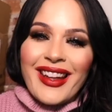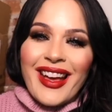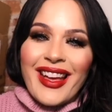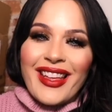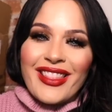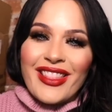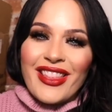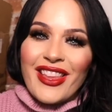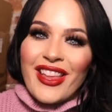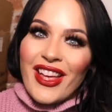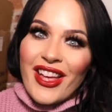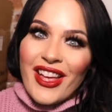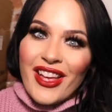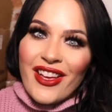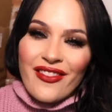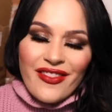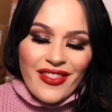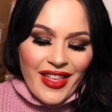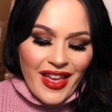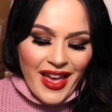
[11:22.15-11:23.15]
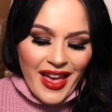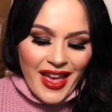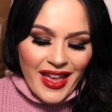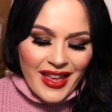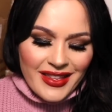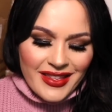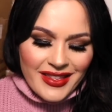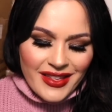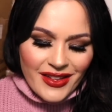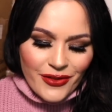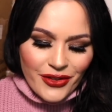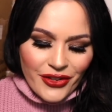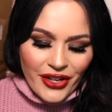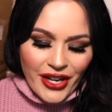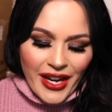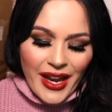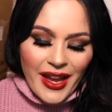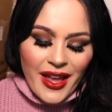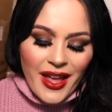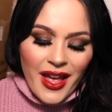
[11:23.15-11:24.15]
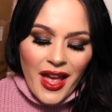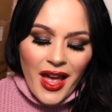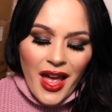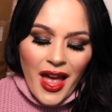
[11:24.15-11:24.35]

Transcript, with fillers: I love that. It's so great.